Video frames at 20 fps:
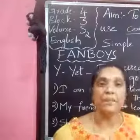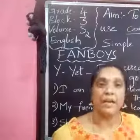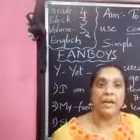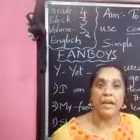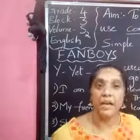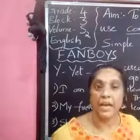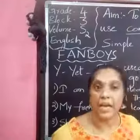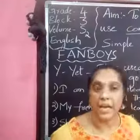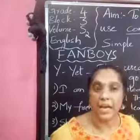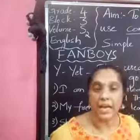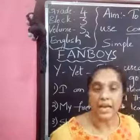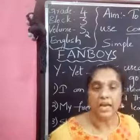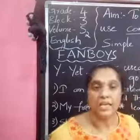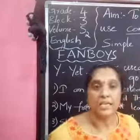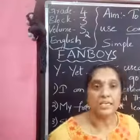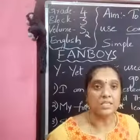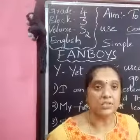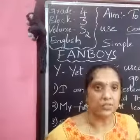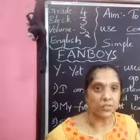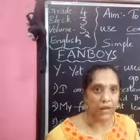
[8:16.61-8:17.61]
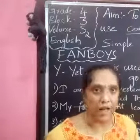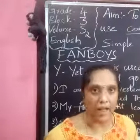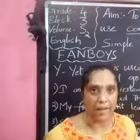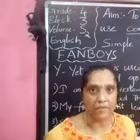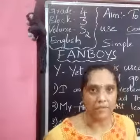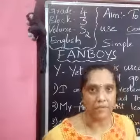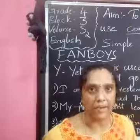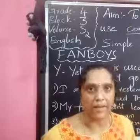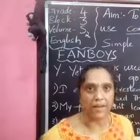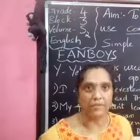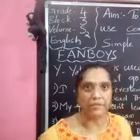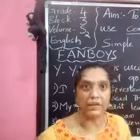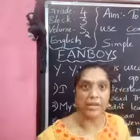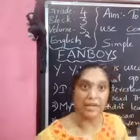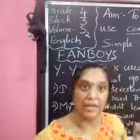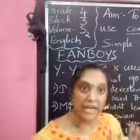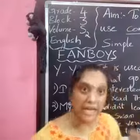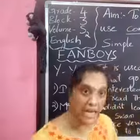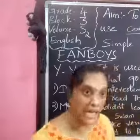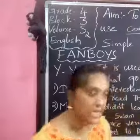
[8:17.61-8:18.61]
he swam very well.
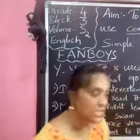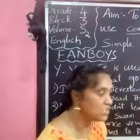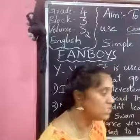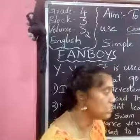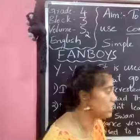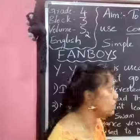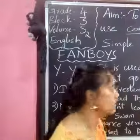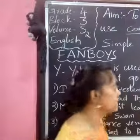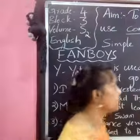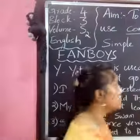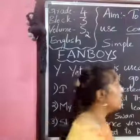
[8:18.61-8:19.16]
Yet